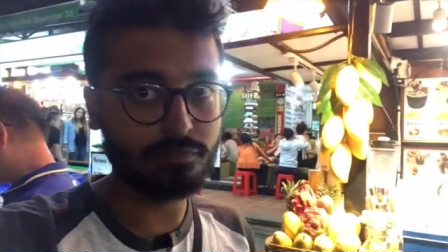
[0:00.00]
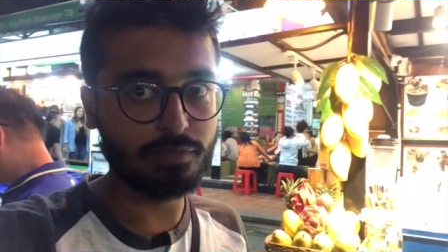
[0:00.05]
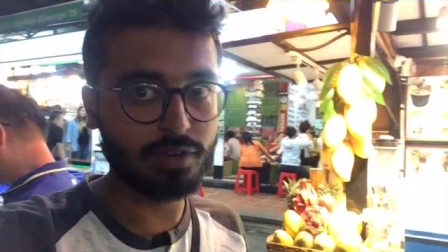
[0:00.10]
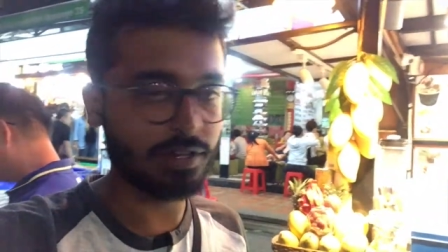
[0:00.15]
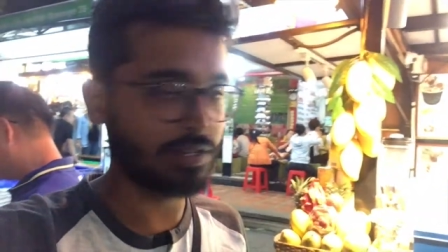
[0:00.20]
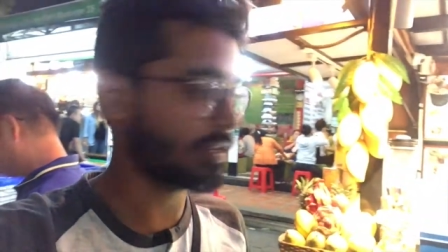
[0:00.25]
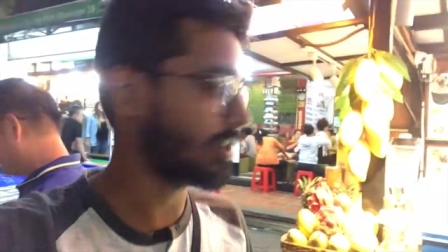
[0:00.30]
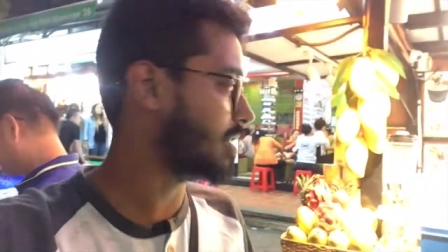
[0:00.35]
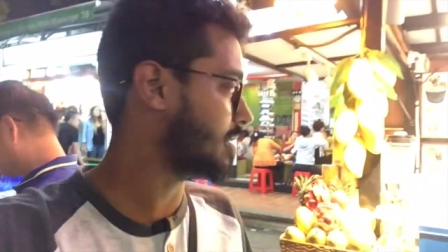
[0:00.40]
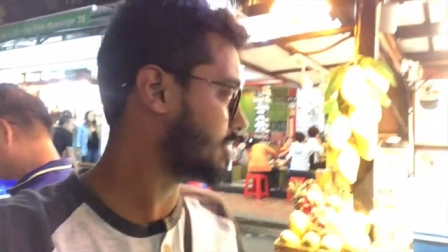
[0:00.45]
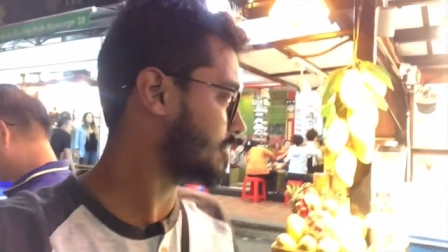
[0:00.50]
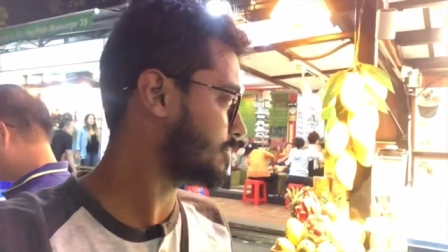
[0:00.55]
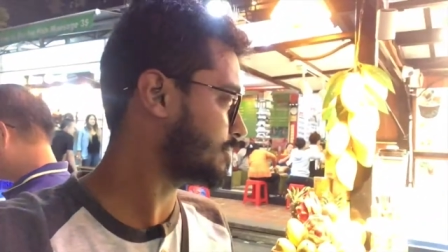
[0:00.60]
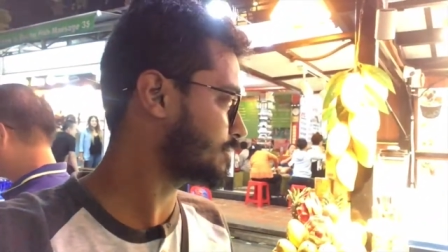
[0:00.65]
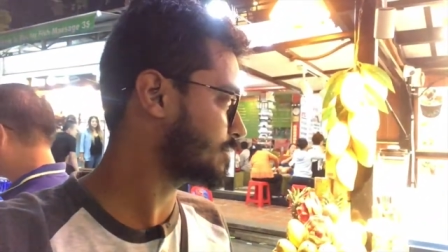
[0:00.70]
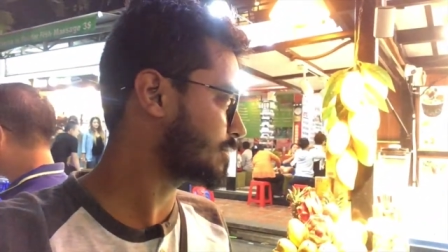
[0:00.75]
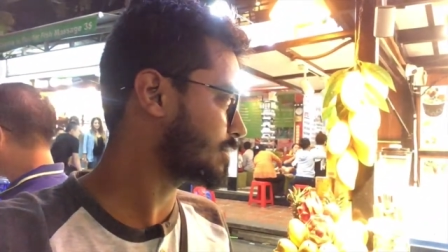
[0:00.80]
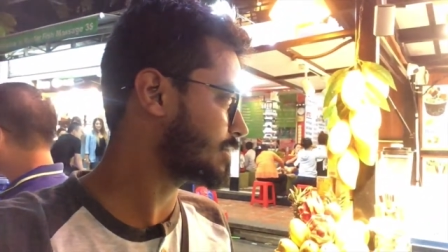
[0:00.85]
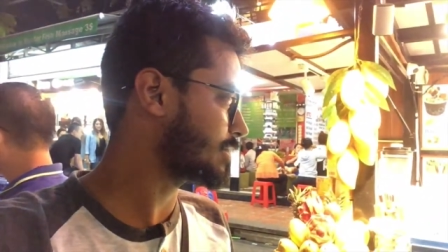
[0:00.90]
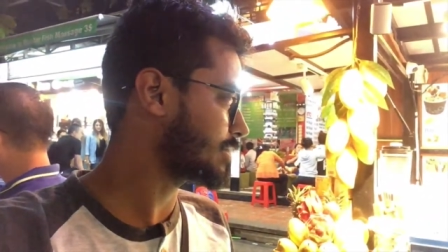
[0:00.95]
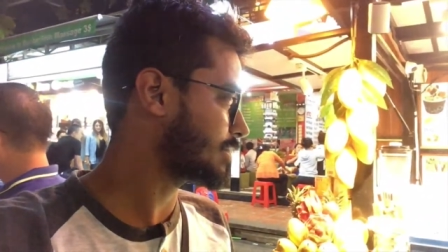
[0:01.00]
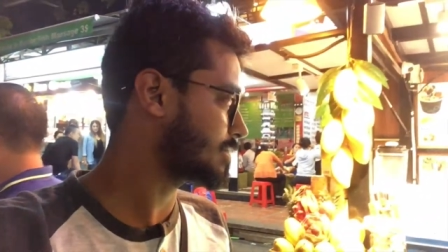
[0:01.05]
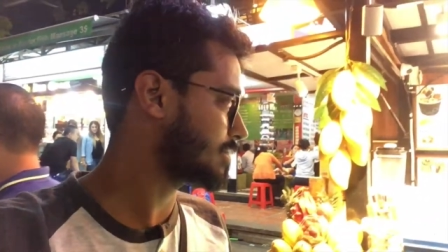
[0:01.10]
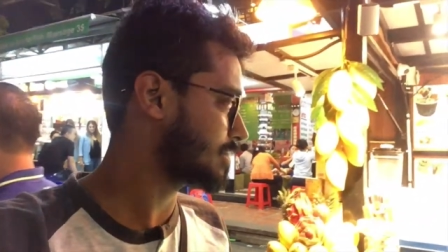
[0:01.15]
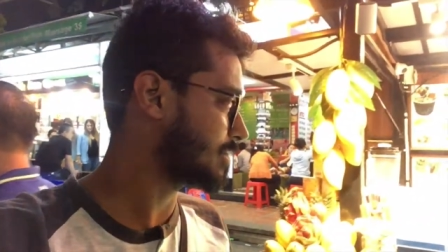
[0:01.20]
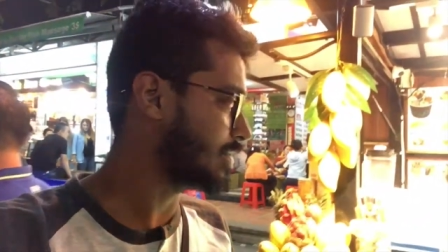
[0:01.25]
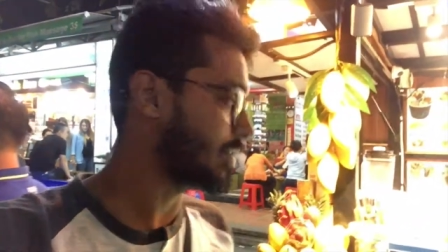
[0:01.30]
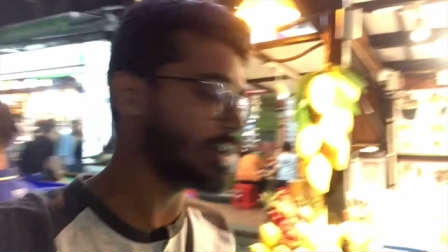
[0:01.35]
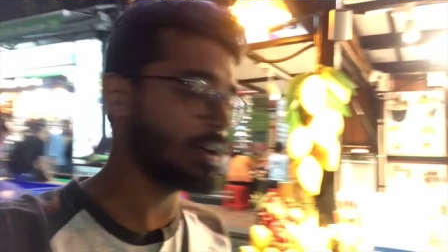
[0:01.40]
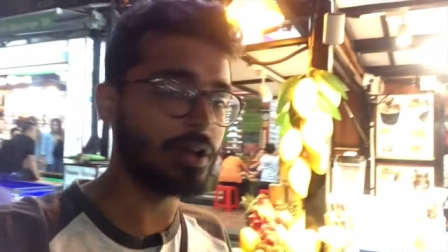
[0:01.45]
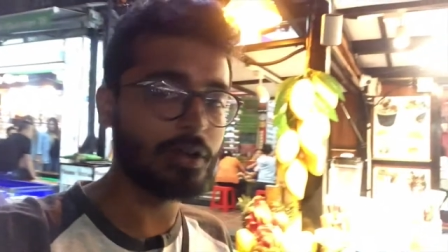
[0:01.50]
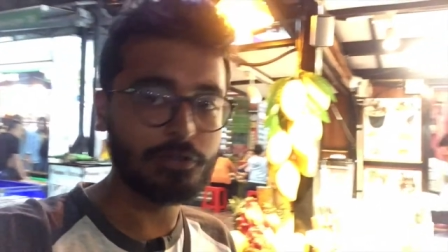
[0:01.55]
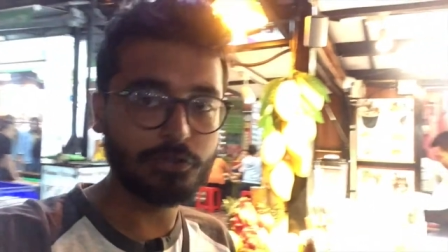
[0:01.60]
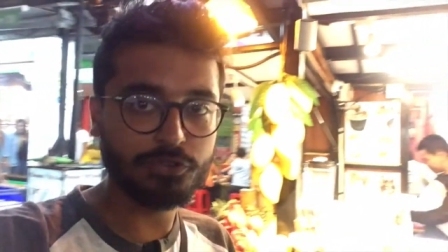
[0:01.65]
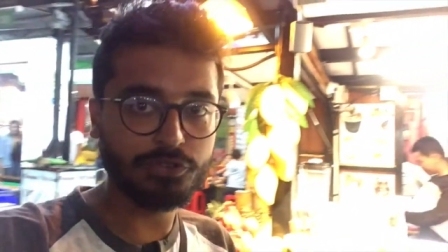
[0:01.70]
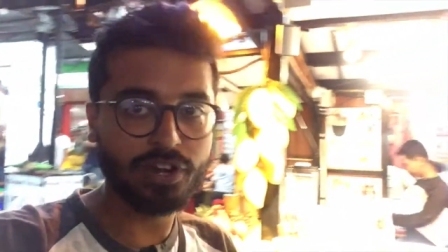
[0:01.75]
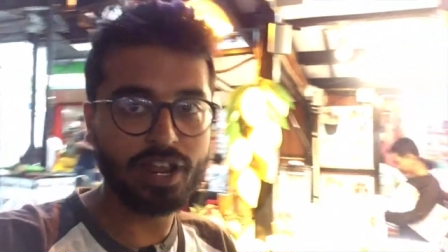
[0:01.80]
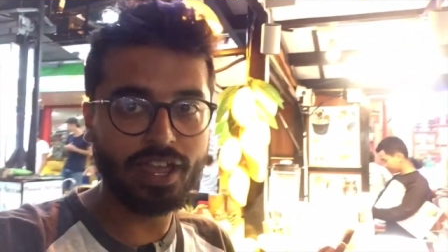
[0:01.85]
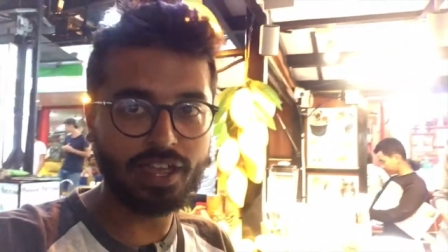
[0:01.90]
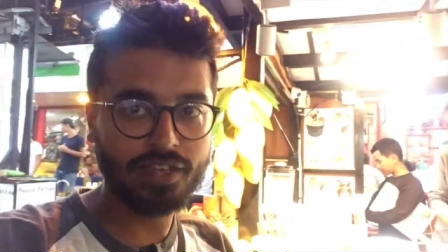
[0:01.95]
but yeah, I have to
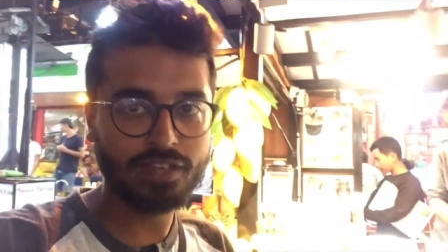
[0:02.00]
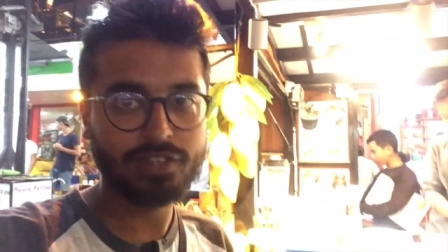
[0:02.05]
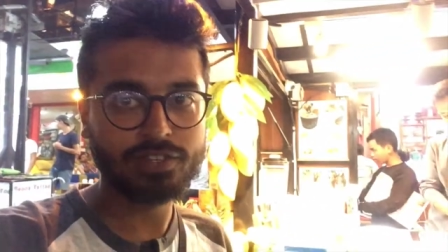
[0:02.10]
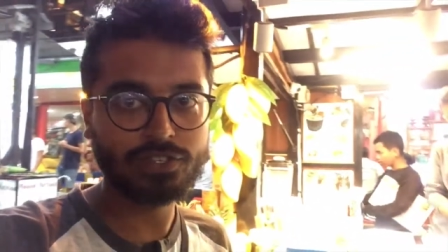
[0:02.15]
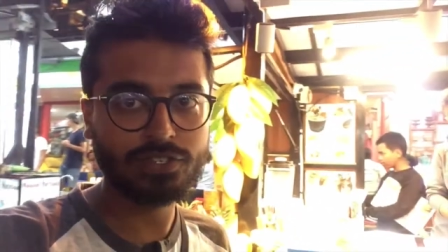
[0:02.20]
try it.